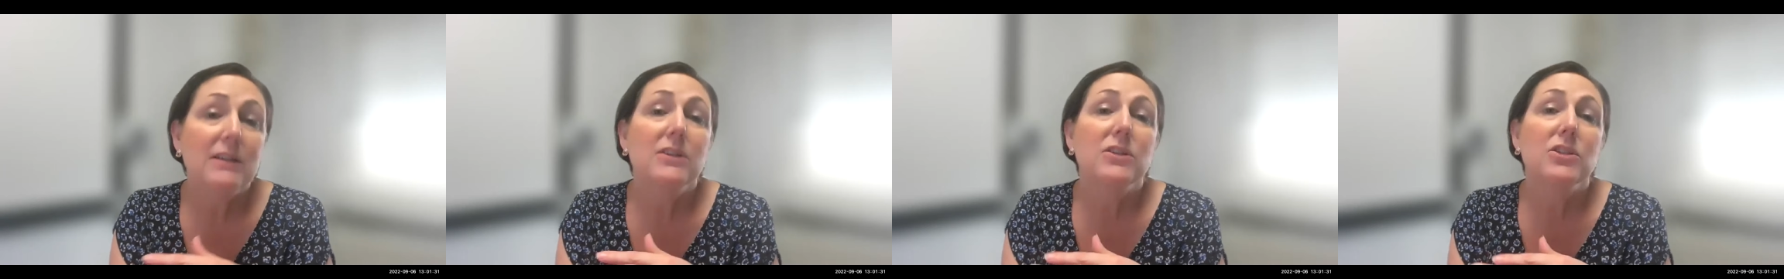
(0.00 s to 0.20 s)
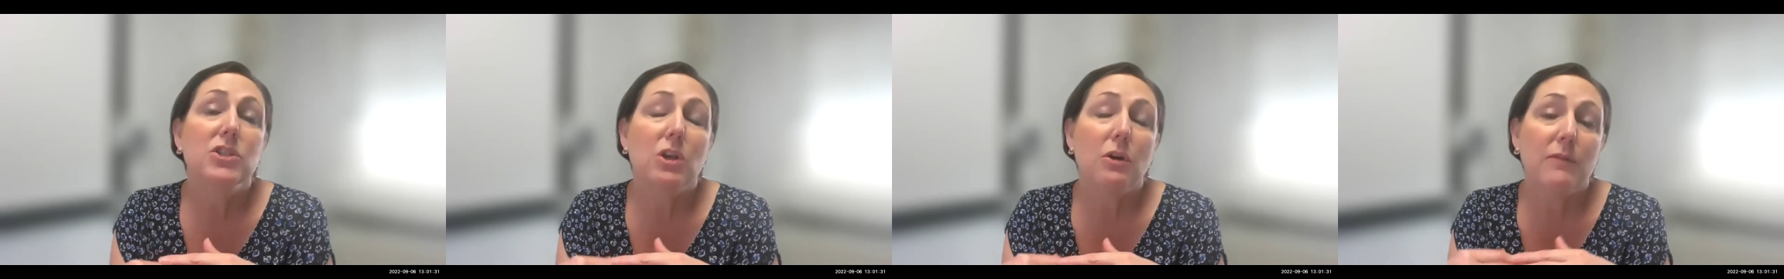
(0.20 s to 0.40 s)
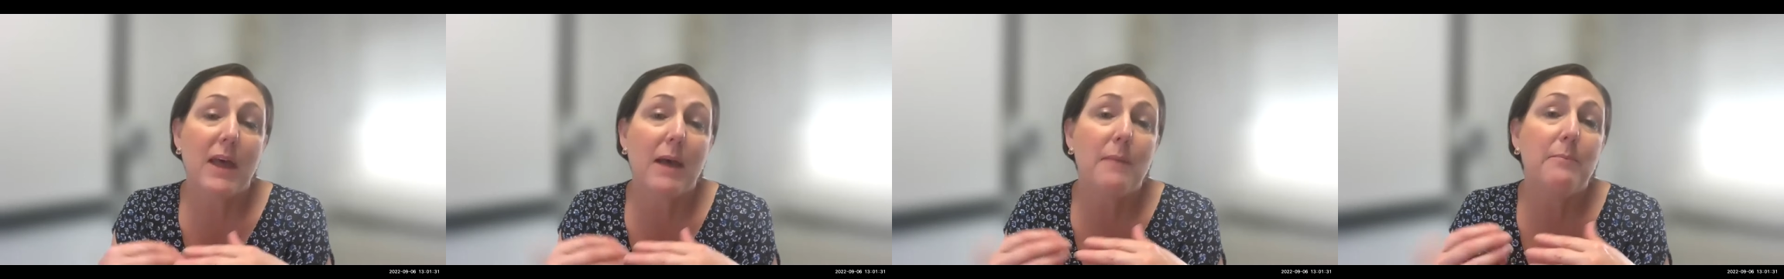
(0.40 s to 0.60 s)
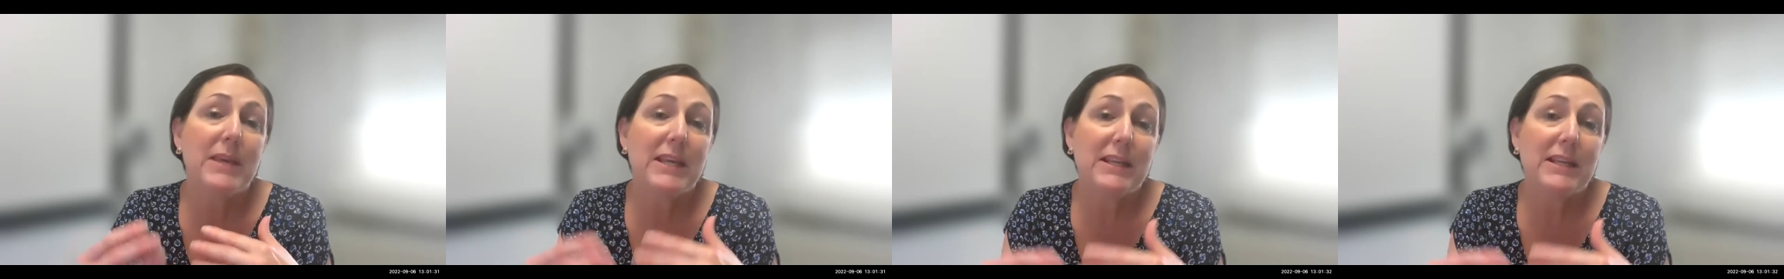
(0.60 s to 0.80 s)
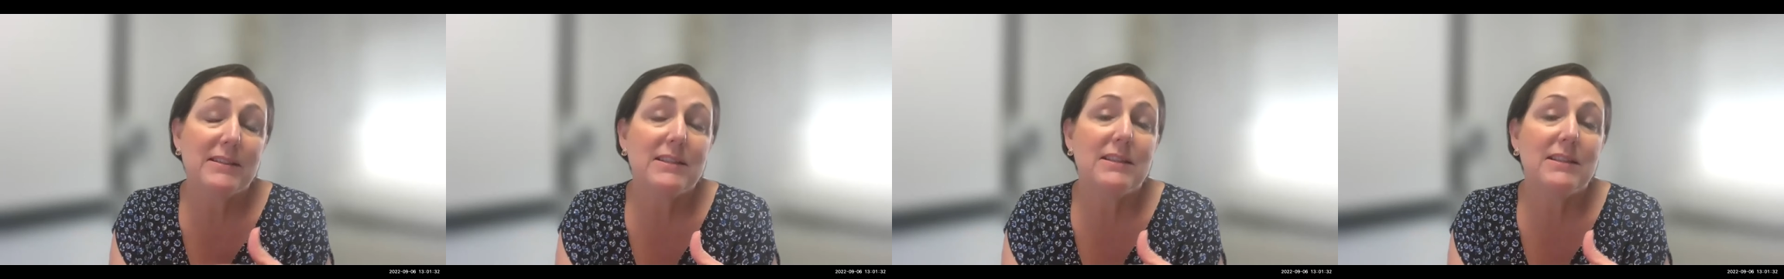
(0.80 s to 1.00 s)
So that
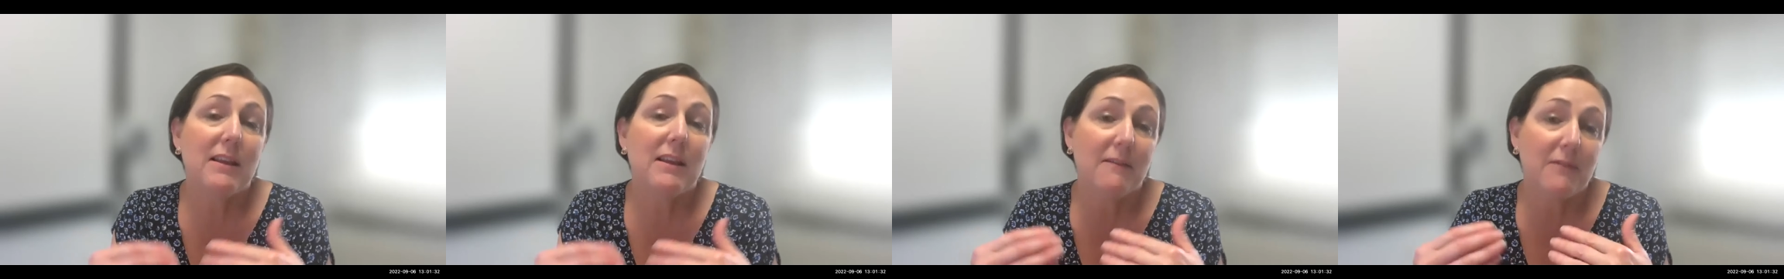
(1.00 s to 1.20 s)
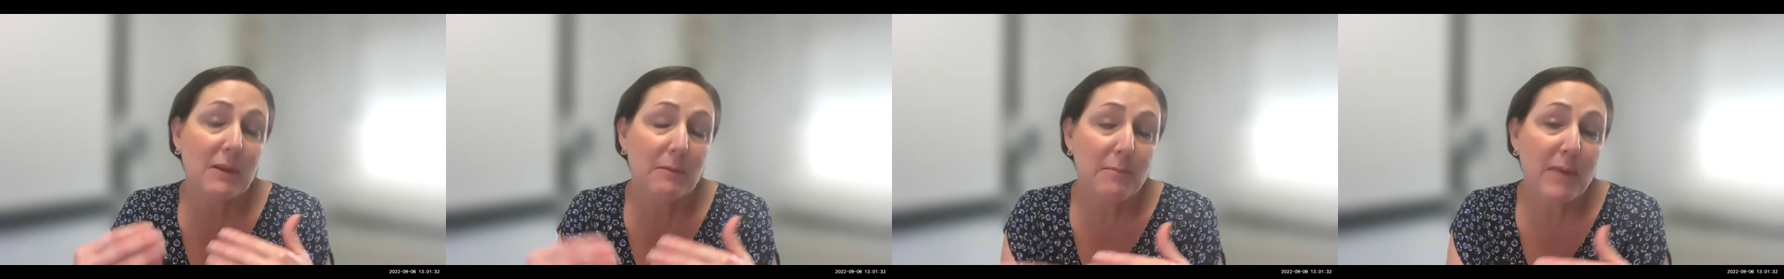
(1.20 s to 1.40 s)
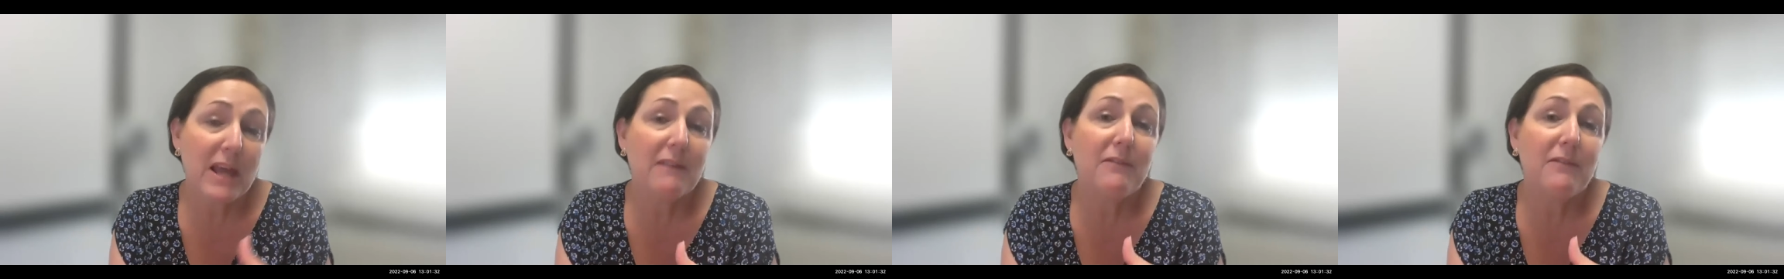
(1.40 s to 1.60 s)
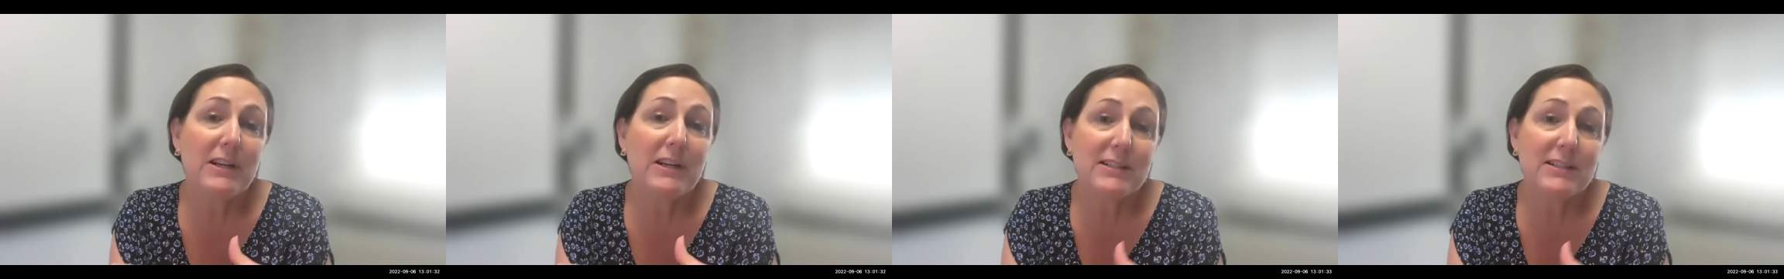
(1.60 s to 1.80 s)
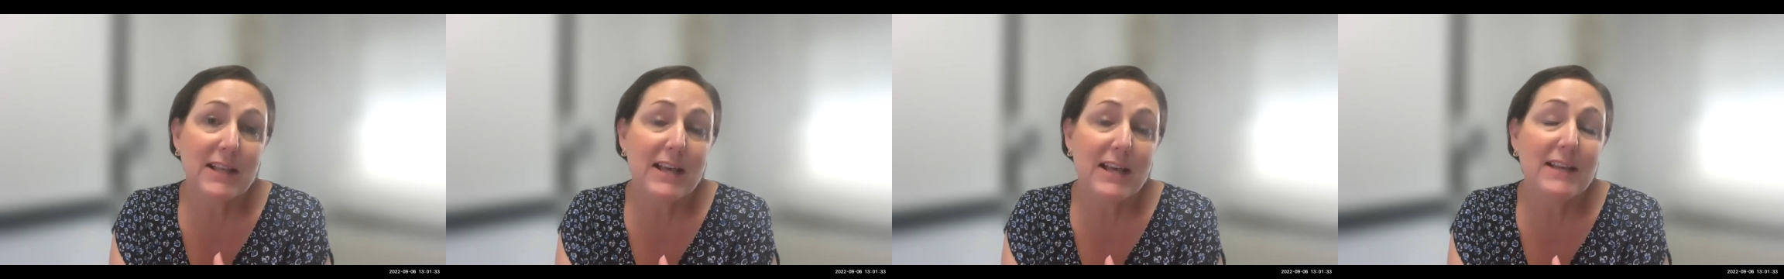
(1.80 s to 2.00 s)
means if the benefit
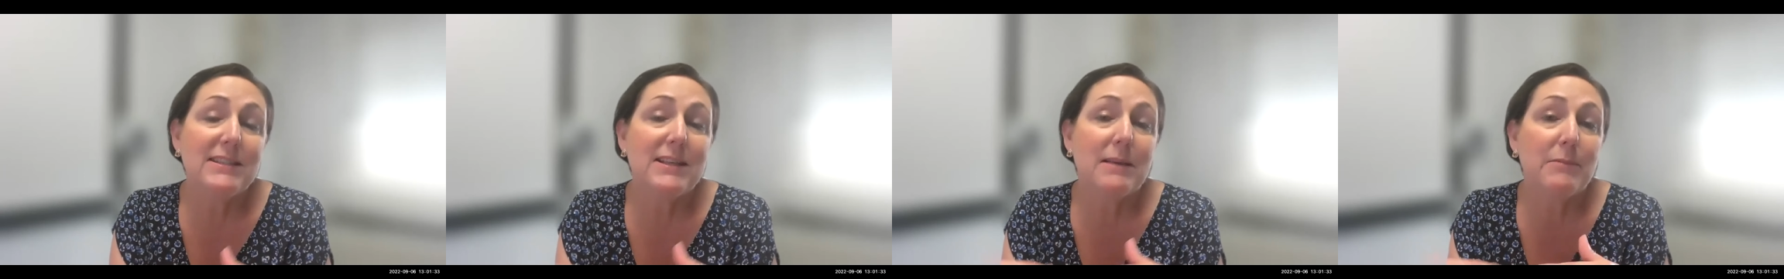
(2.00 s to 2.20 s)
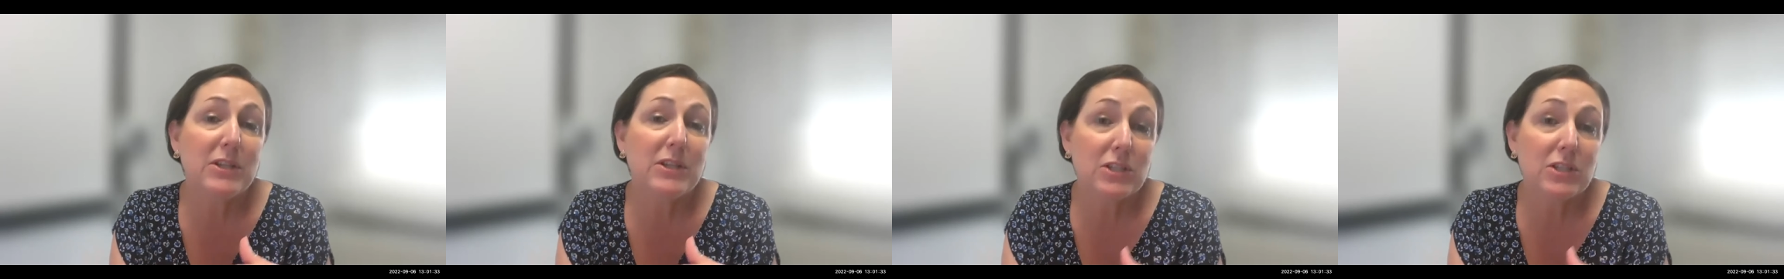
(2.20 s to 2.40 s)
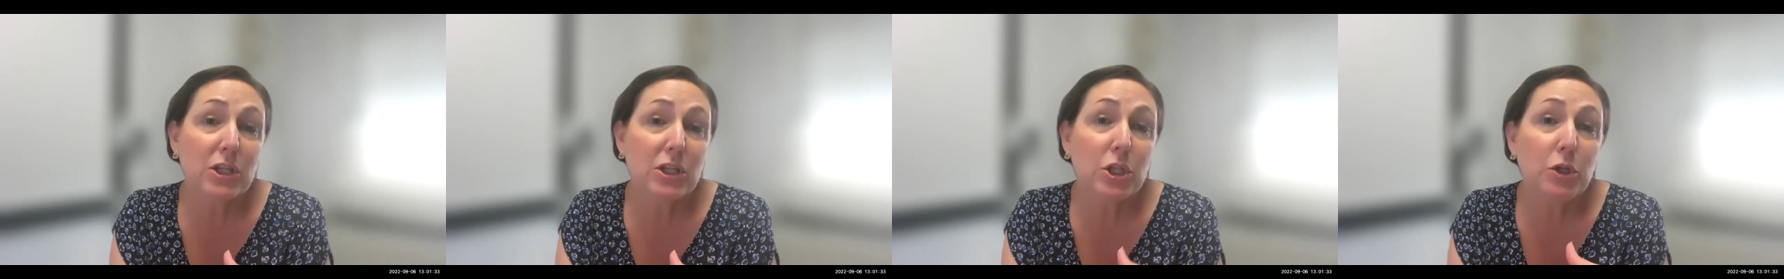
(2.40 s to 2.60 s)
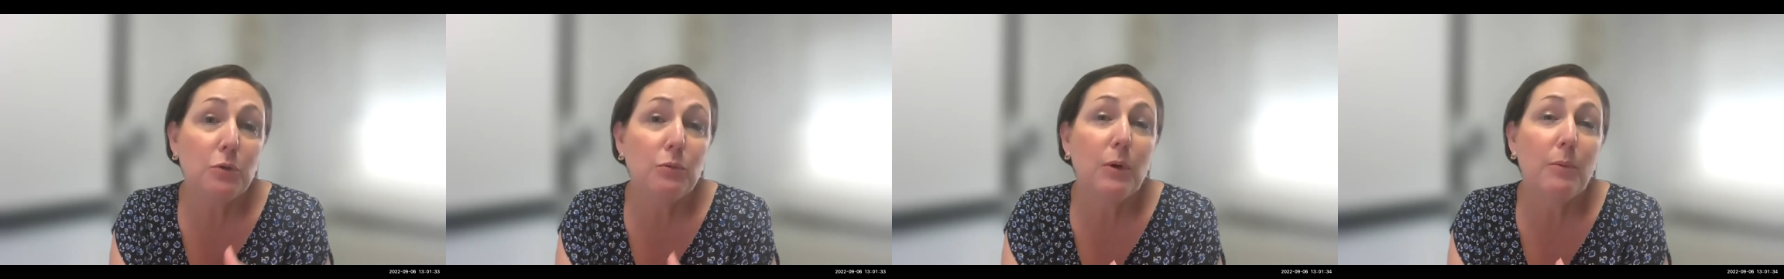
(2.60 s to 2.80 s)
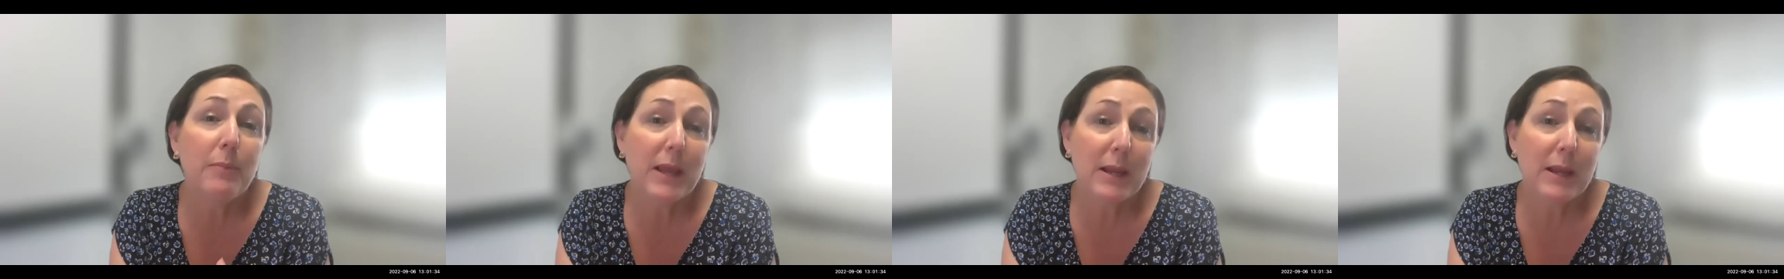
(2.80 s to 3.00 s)
is less, that means that you
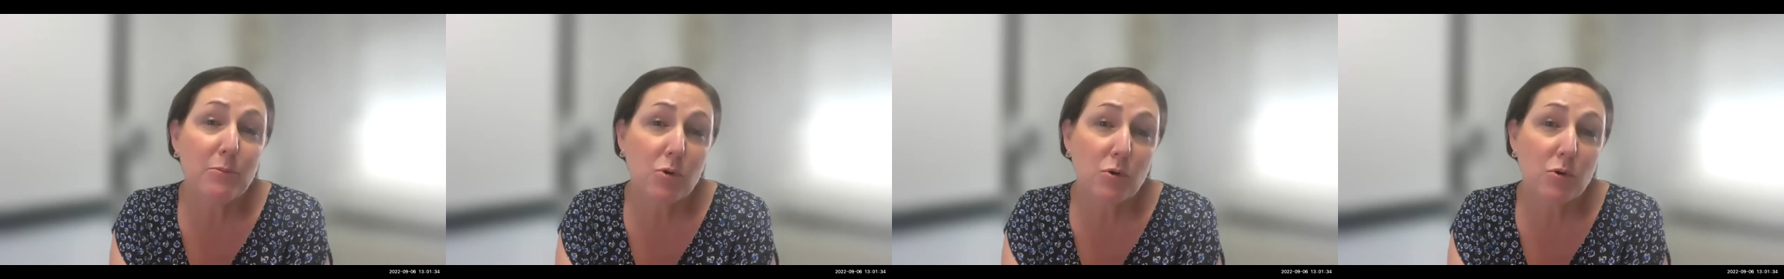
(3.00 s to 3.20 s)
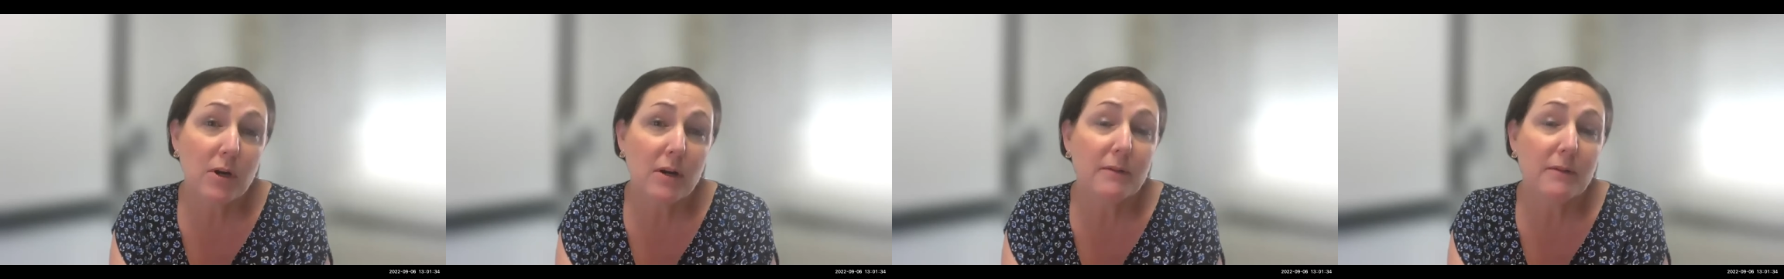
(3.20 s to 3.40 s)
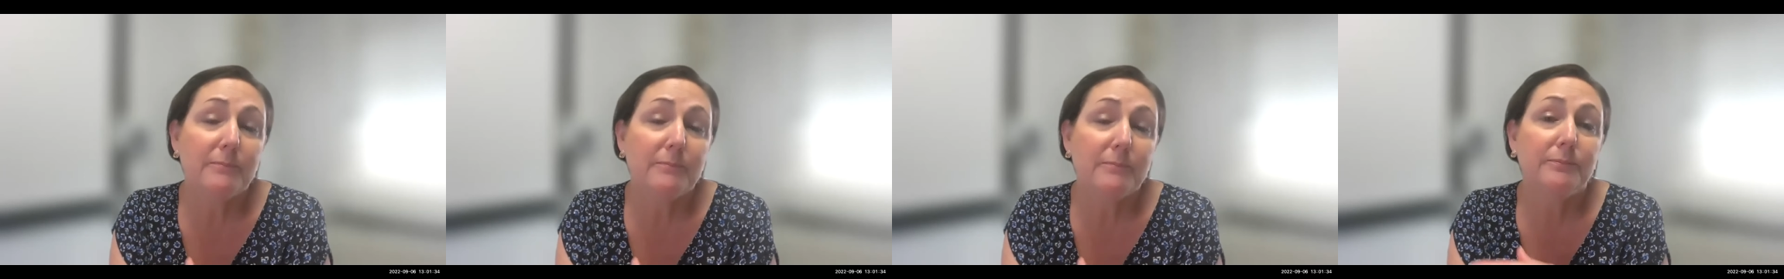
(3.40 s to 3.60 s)
will pay more.